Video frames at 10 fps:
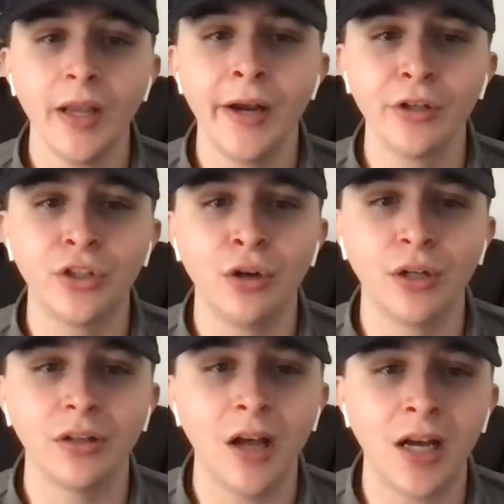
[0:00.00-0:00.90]

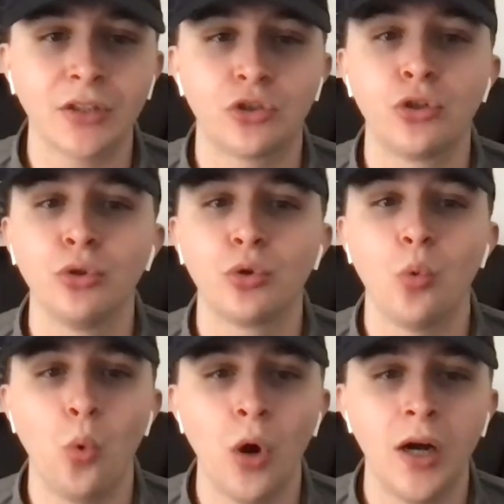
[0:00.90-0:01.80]
Arizona lost. Duke
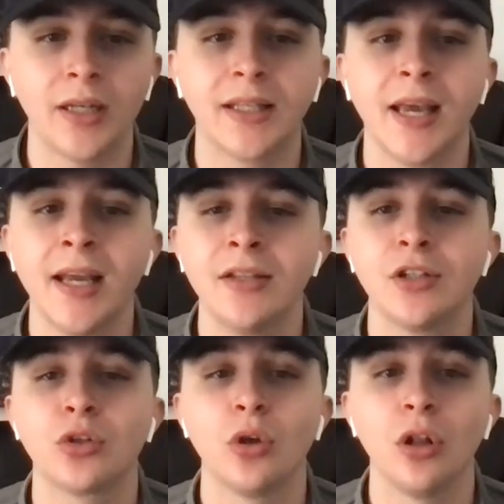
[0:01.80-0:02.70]
won.
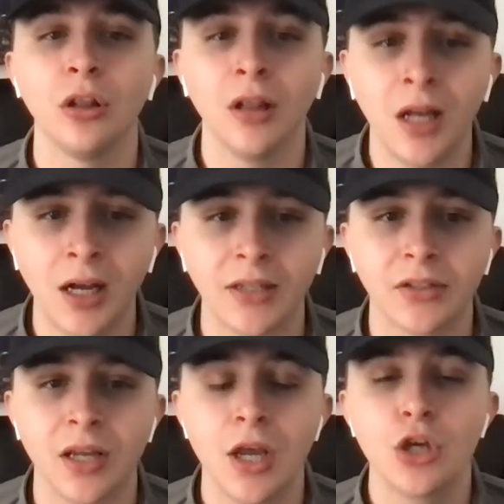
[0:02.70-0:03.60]
Kansas
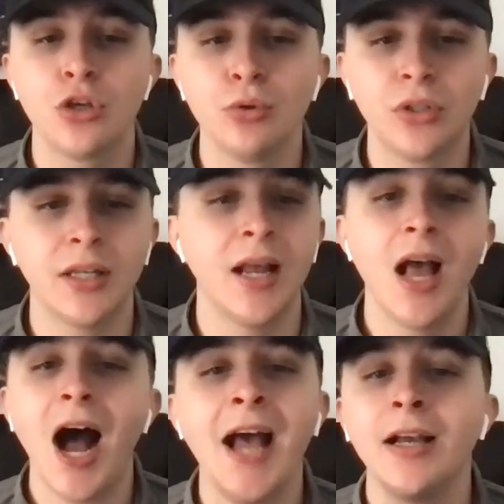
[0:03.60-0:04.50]
lost. Houston,
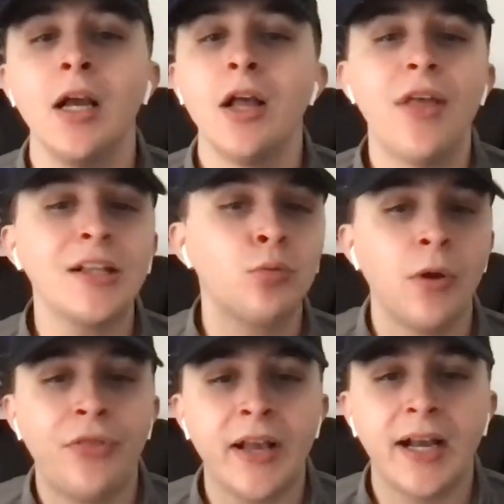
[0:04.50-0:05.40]
that's
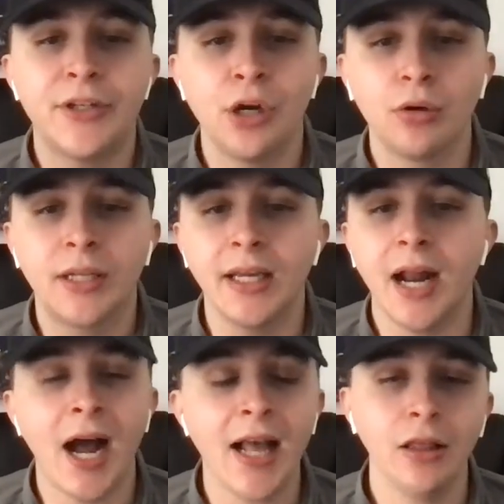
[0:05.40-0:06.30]
one thing I don't get.
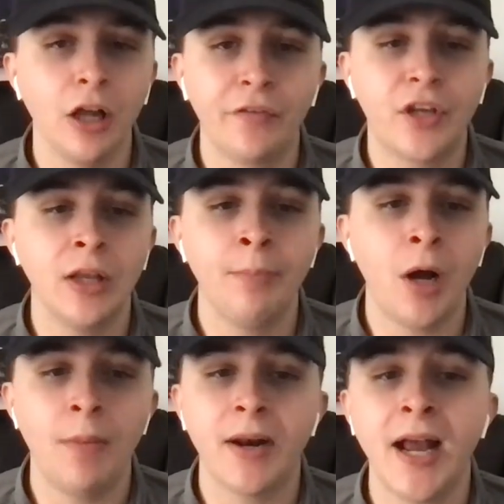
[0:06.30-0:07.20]
I love
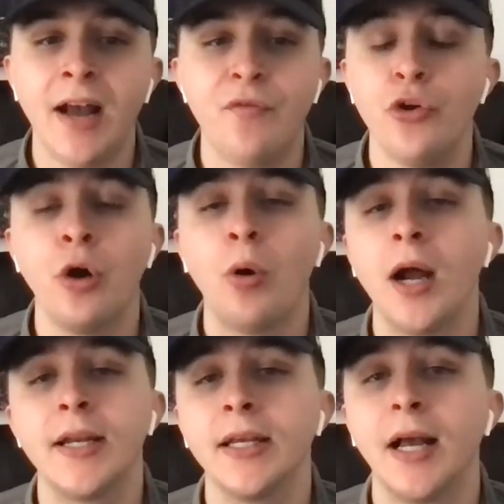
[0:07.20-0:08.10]
KenPom, but I have no
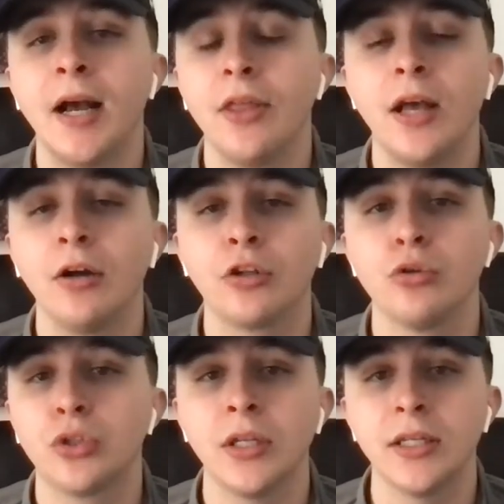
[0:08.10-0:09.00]
idea how the hell
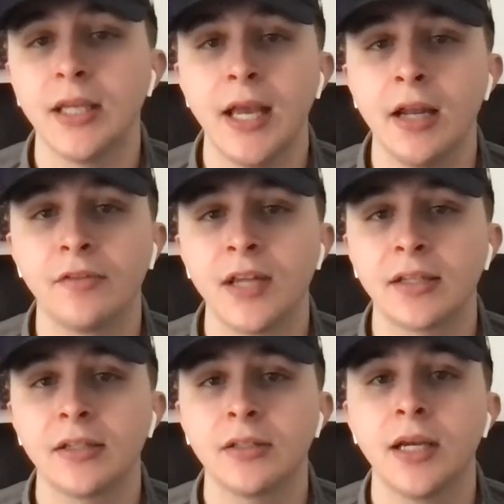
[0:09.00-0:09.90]
Houston is ahead of
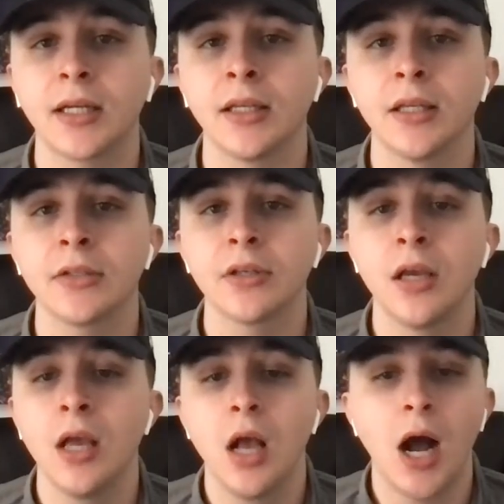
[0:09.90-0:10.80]
Texas Tech in this.
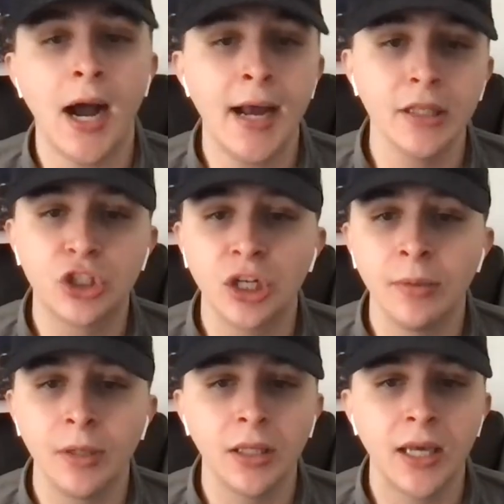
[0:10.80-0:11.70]
I
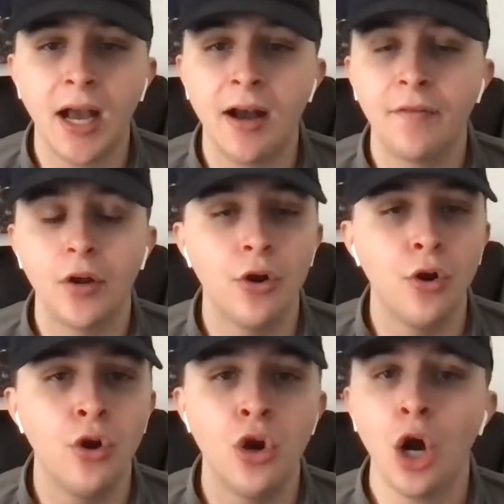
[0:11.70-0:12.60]
legitimately have
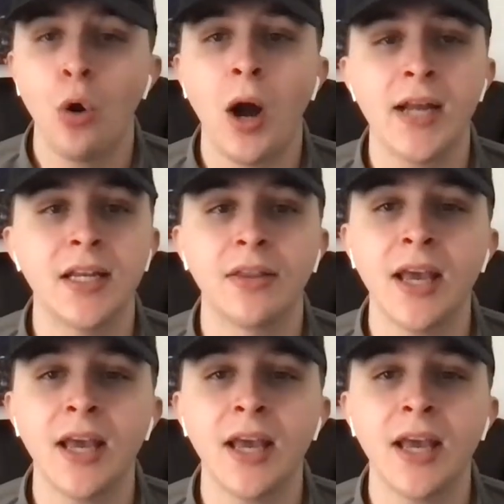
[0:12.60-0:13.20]
no idea.